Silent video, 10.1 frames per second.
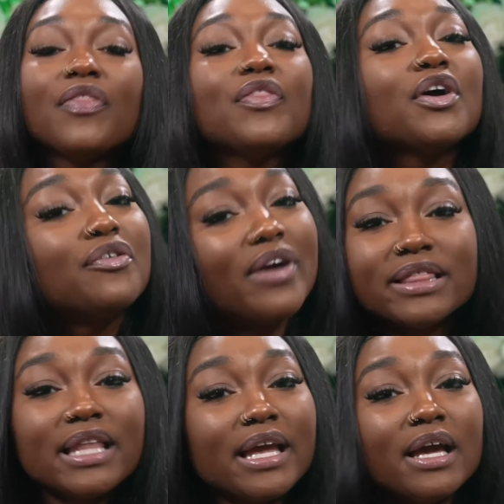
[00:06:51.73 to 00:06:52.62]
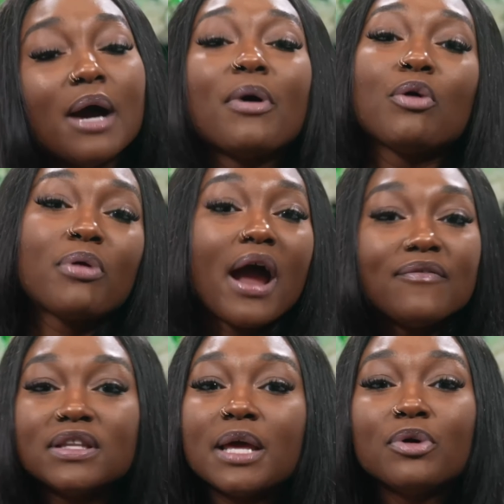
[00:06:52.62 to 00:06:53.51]
The great thing about
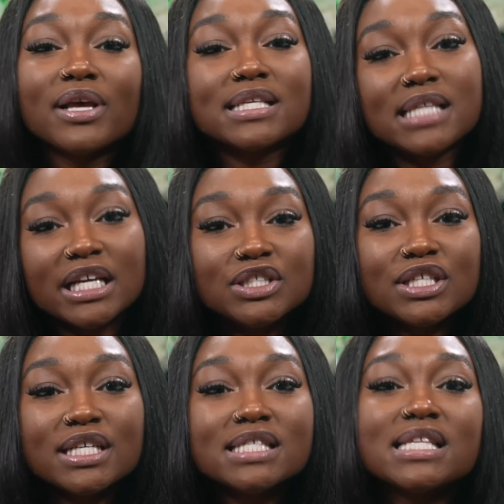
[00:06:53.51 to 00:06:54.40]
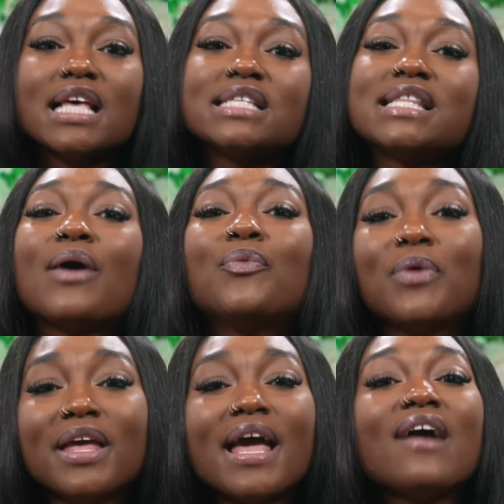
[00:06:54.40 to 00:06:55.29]
private label extensions is that
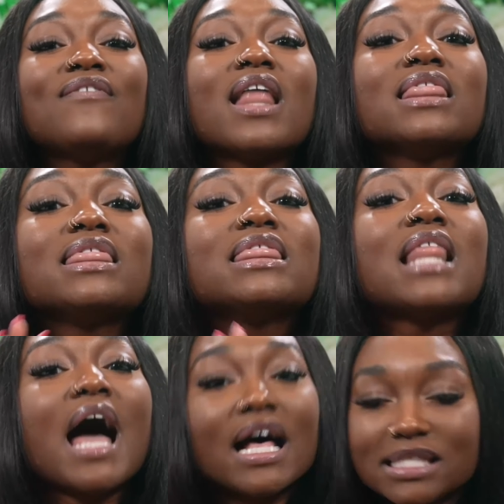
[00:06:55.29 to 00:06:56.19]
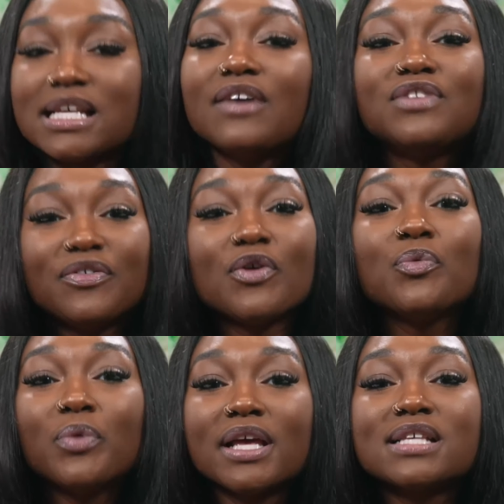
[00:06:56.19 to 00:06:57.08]
we have a lot of
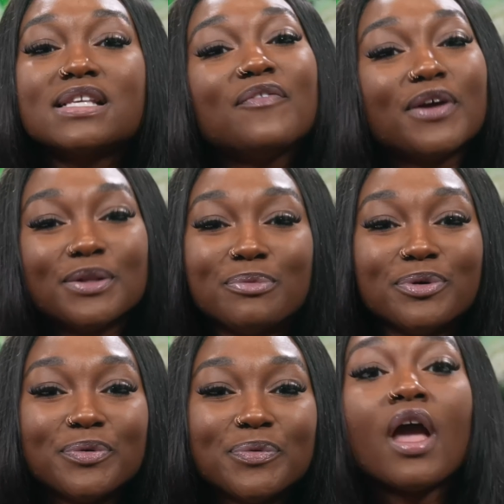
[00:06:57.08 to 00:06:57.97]
different wigs available.